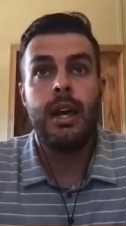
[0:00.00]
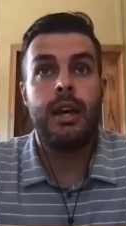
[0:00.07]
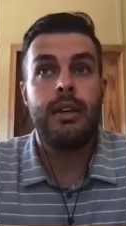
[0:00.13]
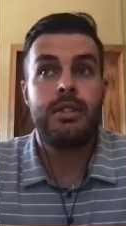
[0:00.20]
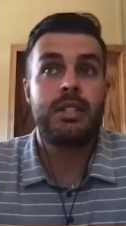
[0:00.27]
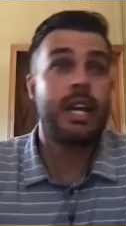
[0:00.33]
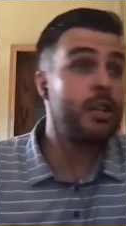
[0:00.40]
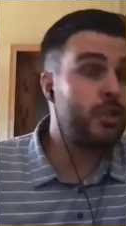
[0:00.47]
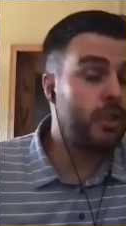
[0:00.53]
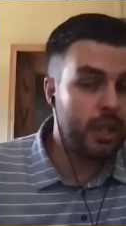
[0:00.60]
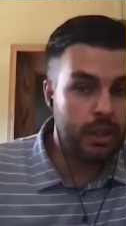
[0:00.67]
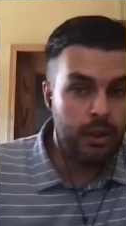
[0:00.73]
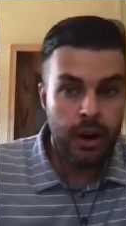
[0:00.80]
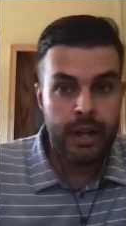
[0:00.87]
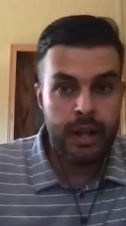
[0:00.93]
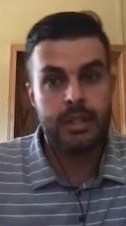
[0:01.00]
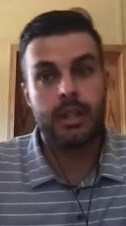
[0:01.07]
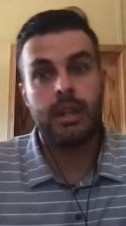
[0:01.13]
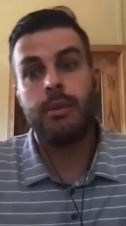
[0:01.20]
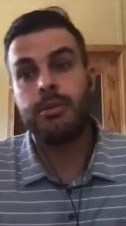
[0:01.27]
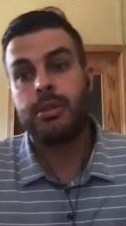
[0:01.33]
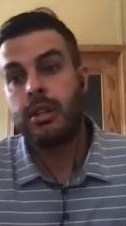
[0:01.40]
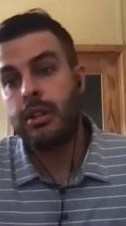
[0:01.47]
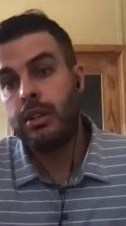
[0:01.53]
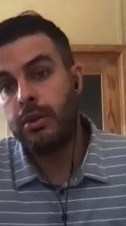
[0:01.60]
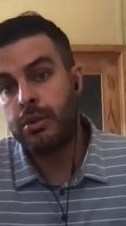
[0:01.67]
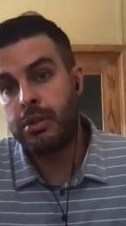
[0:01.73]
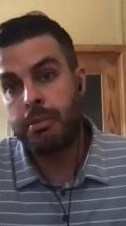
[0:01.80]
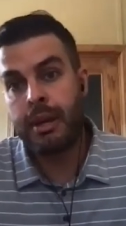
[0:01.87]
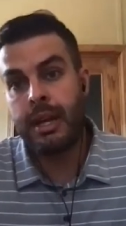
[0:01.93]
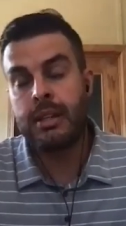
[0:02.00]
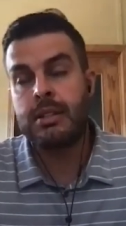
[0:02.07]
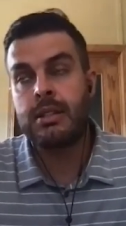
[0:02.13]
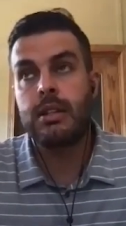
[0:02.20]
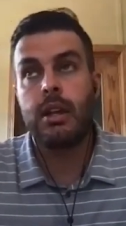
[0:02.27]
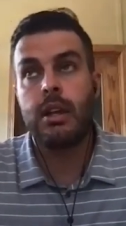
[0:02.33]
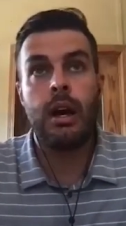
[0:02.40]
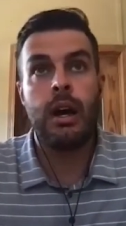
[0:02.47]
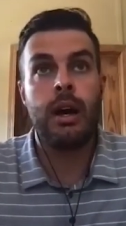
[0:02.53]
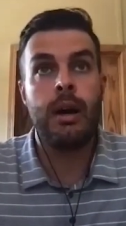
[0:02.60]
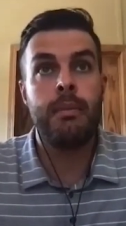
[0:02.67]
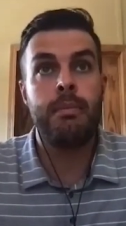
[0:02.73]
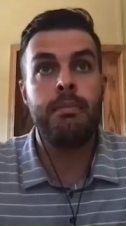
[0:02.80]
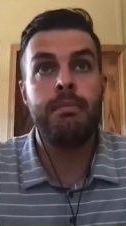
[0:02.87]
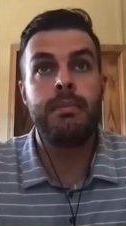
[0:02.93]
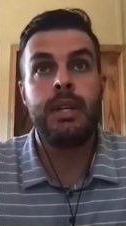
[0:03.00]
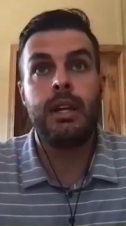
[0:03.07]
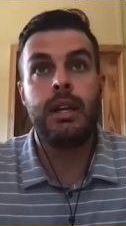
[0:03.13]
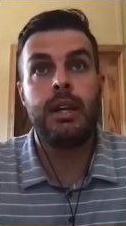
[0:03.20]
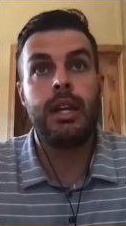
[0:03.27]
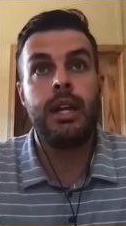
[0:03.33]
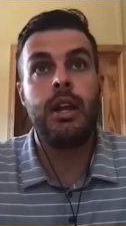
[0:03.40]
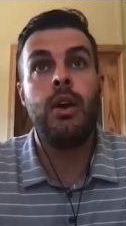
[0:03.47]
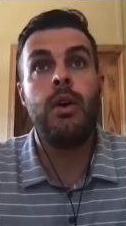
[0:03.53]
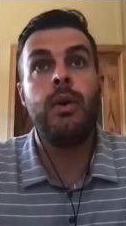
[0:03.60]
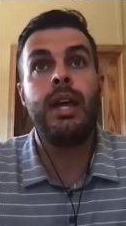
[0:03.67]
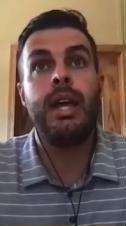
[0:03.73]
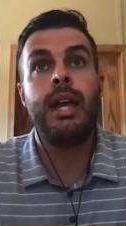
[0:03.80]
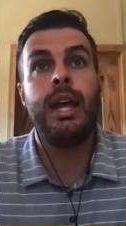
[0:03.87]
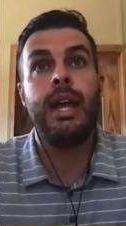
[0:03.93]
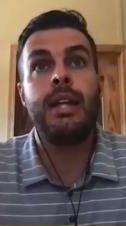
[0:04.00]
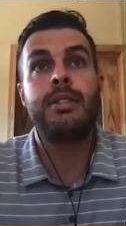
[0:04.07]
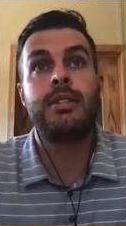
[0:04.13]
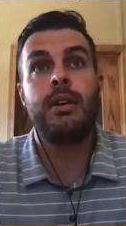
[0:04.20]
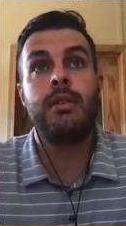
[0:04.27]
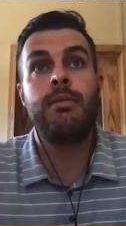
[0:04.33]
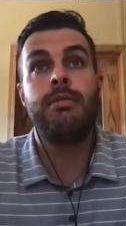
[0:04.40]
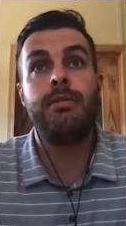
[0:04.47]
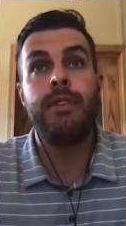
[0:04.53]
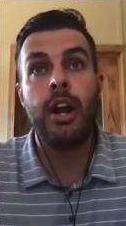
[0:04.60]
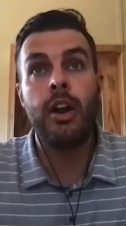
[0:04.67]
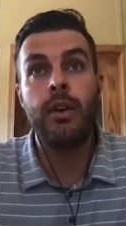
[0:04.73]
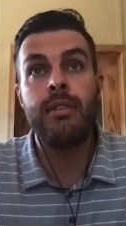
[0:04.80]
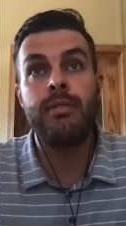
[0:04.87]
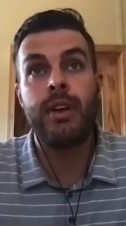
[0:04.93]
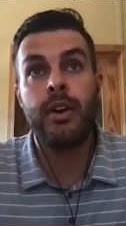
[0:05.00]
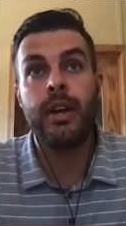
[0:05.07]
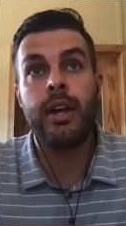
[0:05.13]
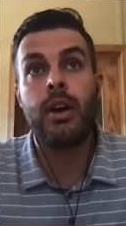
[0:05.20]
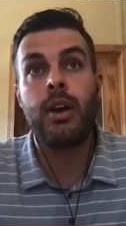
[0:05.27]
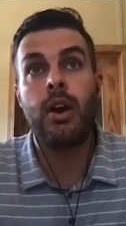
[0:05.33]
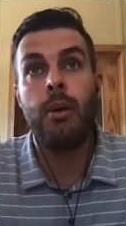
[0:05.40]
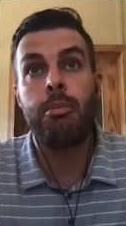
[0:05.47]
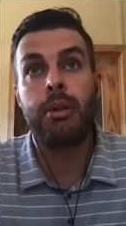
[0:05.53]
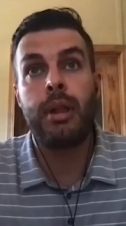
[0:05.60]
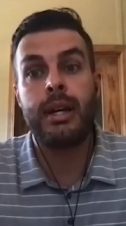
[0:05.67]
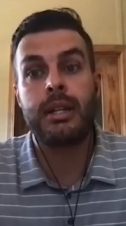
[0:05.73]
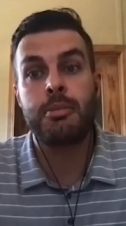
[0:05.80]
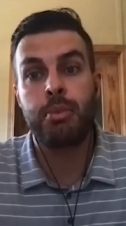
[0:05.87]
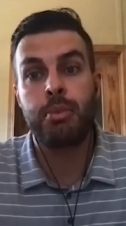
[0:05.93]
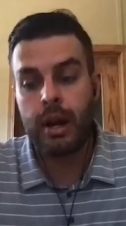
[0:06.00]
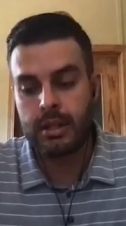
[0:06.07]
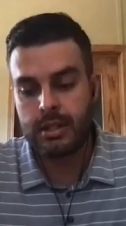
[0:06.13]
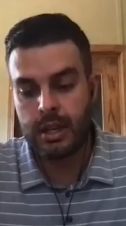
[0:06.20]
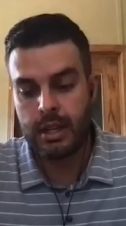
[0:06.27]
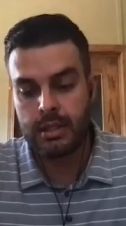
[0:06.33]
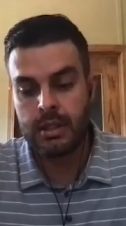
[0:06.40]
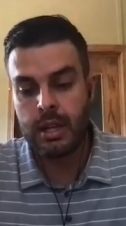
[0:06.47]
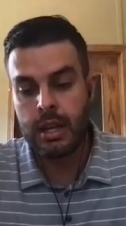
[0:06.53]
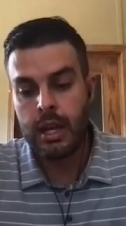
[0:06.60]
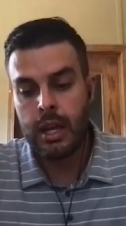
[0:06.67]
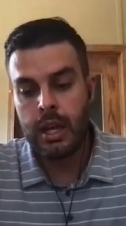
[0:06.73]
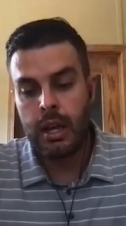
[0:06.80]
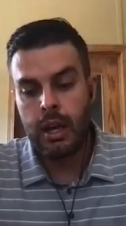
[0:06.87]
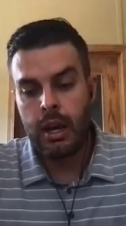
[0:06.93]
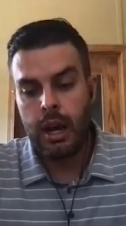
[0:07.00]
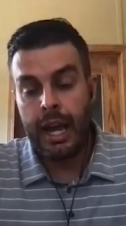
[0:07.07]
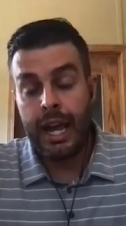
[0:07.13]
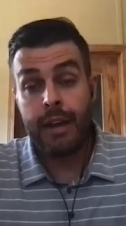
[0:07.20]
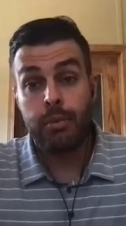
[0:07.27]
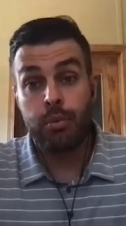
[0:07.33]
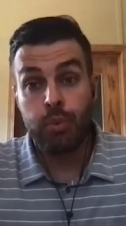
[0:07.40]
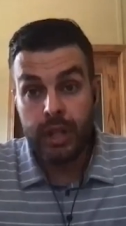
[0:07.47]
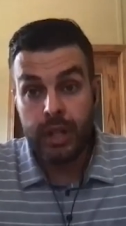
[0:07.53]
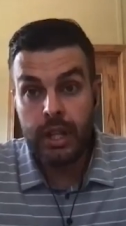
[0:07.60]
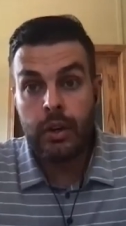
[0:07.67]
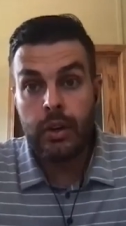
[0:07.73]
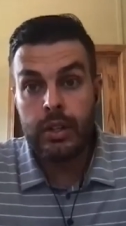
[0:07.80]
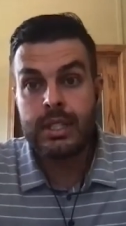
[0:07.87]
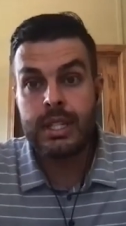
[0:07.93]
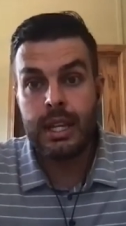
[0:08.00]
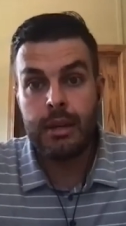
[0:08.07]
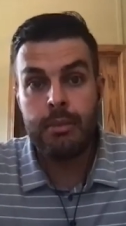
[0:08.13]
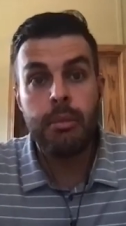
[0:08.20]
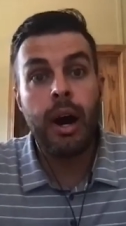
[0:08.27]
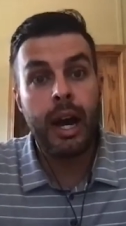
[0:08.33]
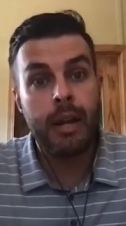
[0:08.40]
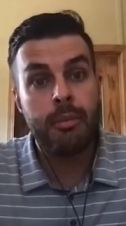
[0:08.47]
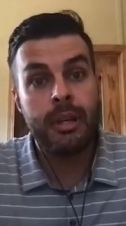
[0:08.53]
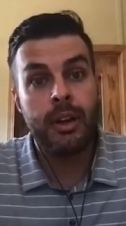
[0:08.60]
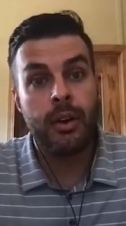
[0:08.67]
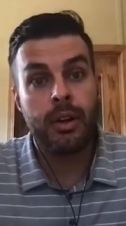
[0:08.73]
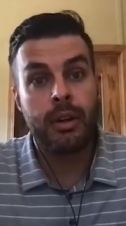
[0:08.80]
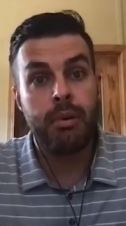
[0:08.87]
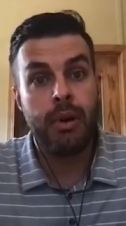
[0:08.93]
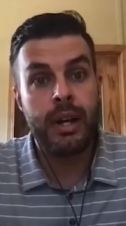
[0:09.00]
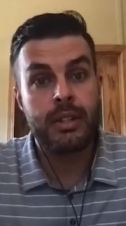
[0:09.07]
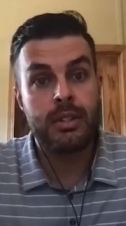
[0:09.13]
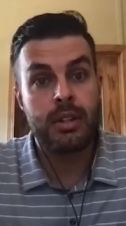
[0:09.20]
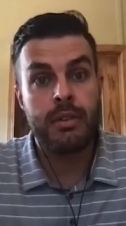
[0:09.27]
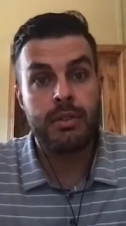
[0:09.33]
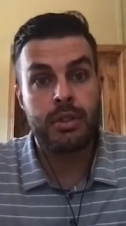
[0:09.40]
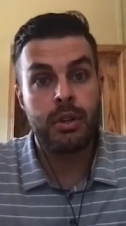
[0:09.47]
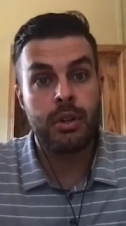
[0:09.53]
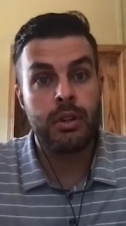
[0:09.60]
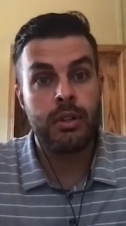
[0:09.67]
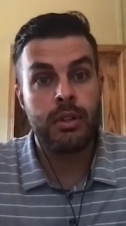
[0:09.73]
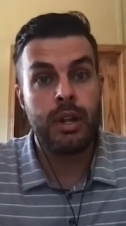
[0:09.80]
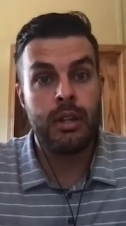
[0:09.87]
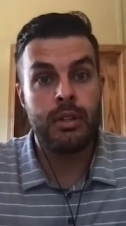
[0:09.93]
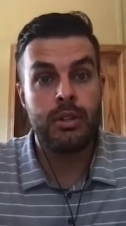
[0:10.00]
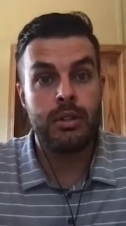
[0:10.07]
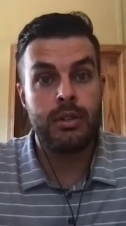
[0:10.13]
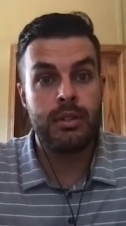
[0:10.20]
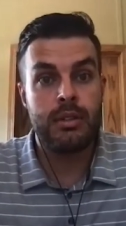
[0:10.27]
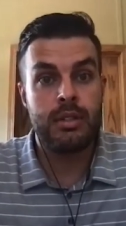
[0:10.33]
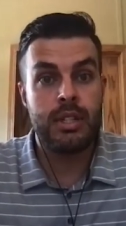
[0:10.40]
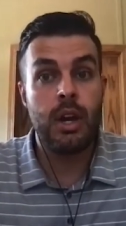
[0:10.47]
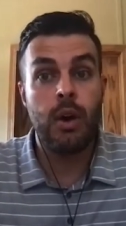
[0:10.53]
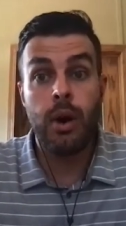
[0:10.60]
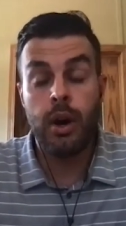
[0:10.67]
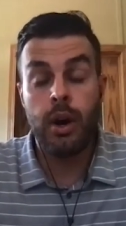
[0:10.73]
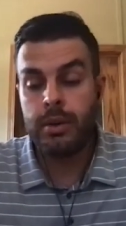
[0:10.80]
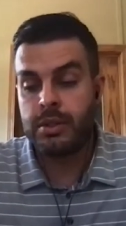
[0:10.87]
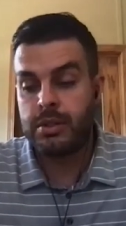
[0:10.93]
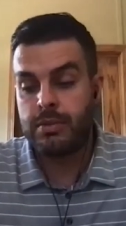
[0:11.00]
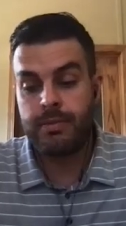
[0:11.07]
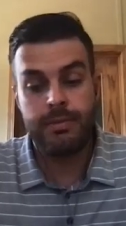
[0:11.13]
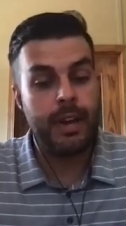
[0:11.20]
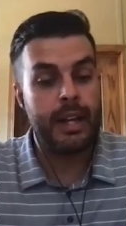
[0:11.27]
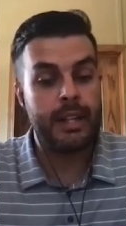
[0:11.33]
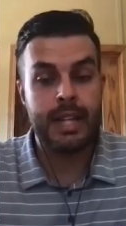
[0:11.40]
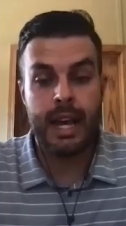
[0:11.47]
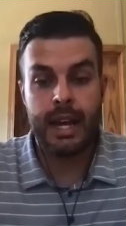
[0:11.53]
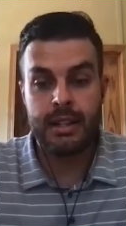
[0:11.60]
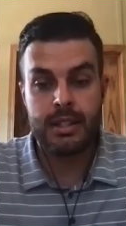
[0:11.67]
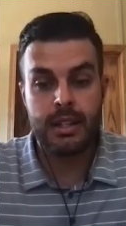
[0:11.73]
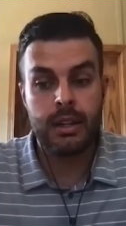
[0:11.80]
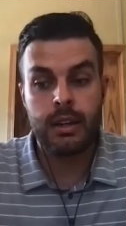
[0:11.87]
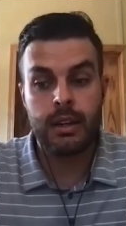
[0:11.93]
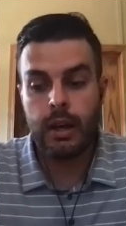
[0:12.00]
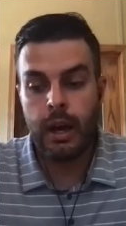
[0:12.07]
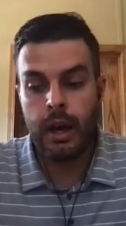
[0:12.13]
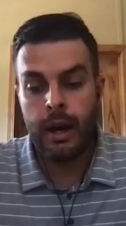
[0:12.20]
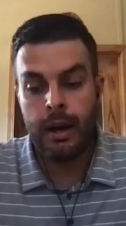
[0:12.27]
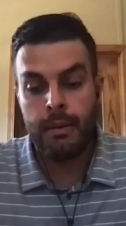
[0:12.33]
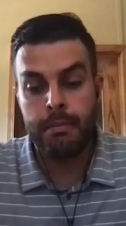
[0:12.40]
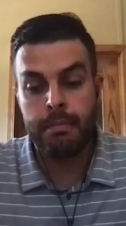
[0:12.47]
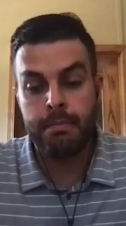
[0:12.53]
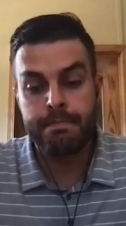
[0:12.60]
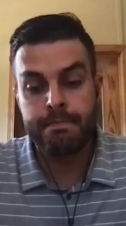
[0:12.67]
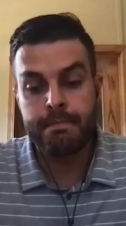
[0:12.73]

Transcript: scheduling clients to come to the new space. Um, you know, it's a very, very complex process. I had a really good team behind me. Our compliance officer and COO is fantastic. Um,